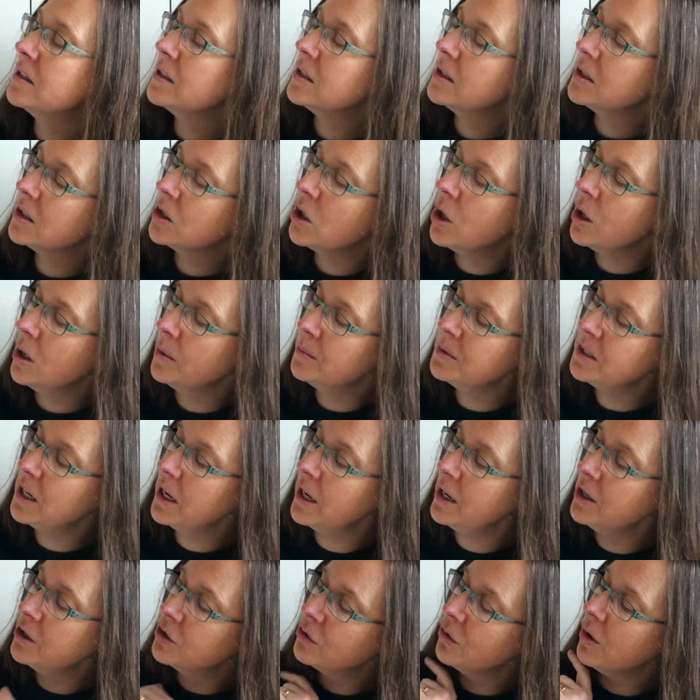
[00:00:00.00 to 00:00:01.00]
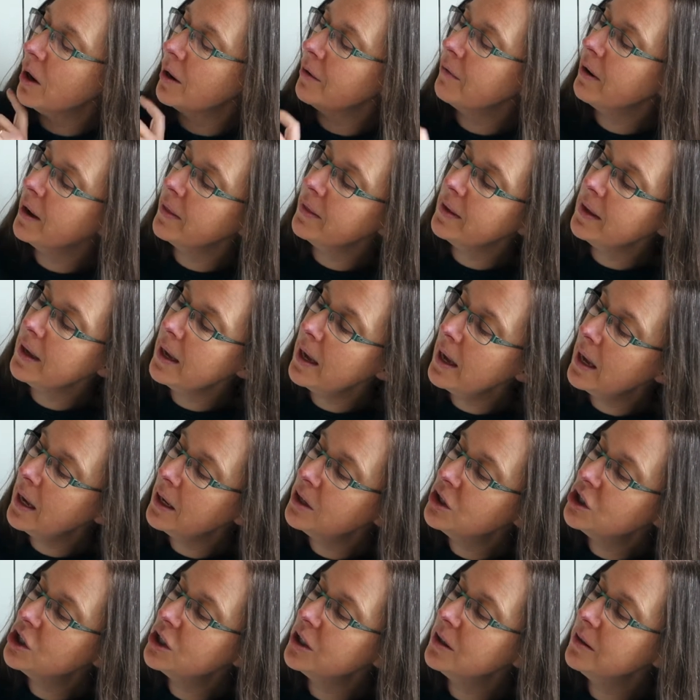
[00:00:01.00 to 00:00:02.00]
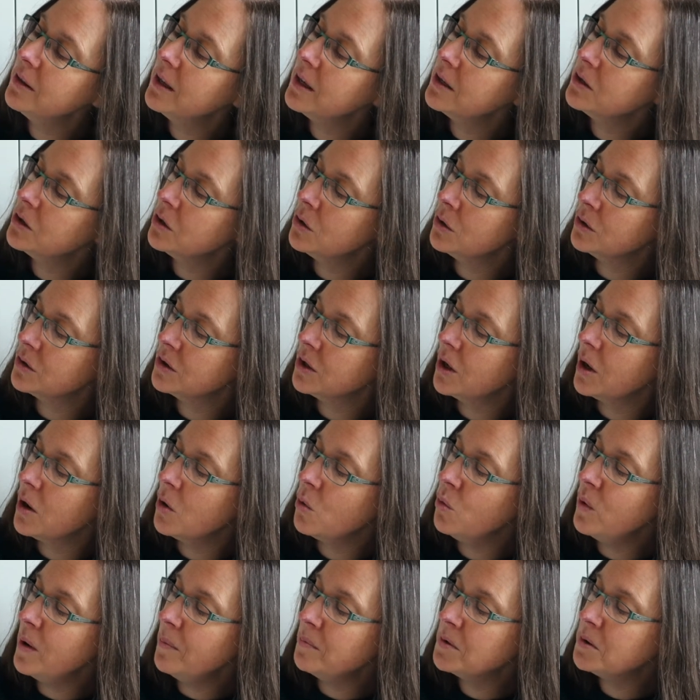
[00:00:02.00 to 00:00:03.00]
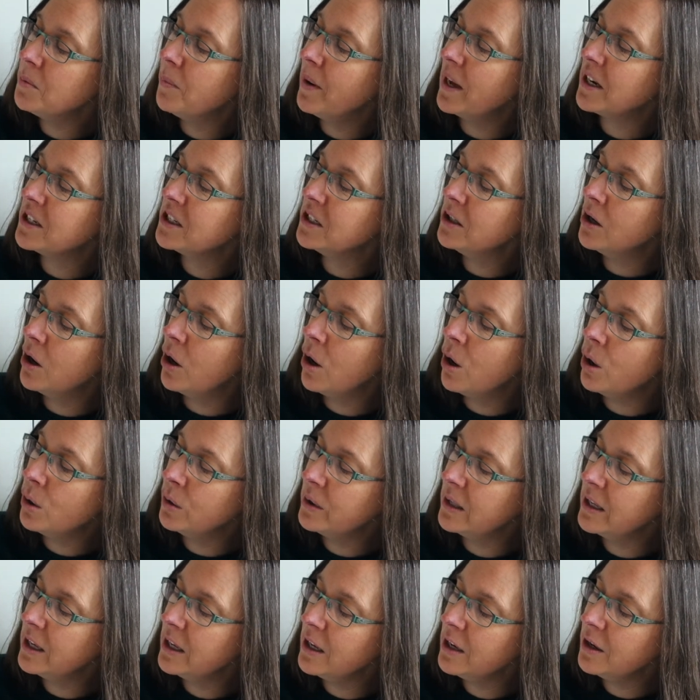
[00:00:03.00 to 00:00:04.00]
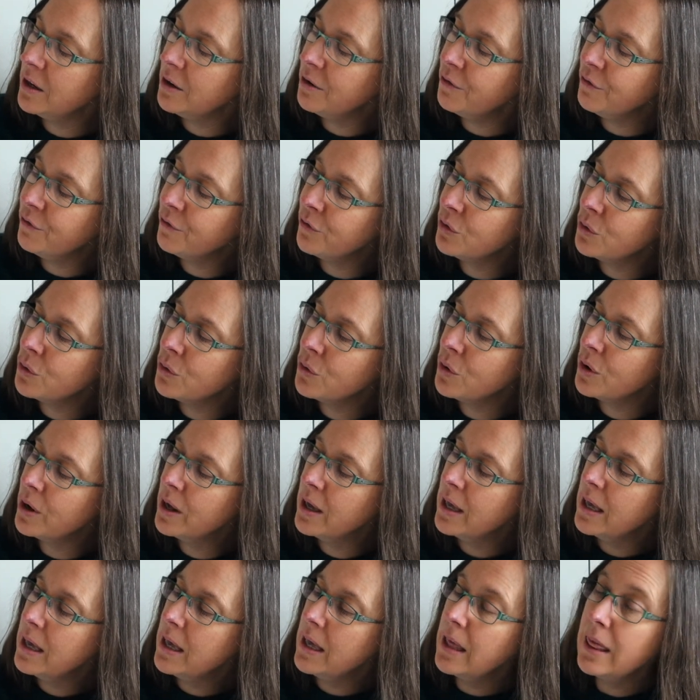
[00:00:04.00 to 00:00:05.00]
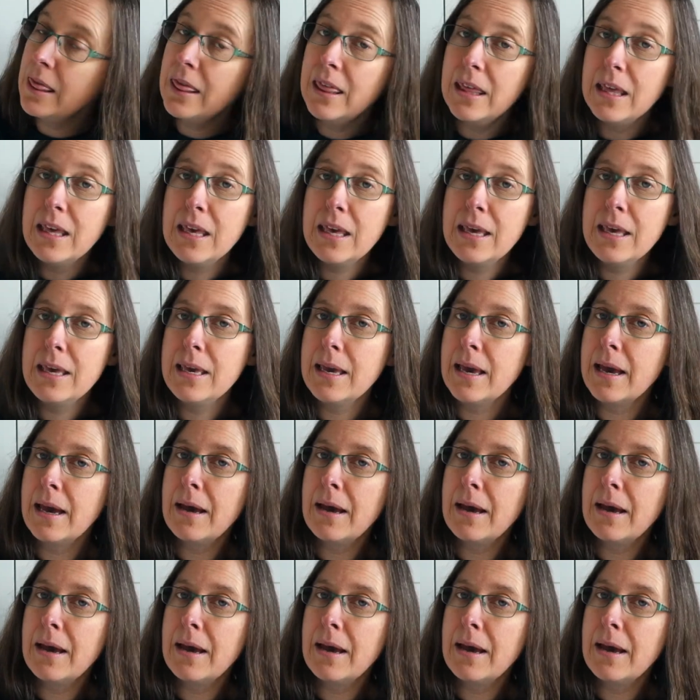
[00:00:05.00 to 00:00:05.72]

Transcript: a scalloped edge right around the edge. There's also whipped buttonhole here for the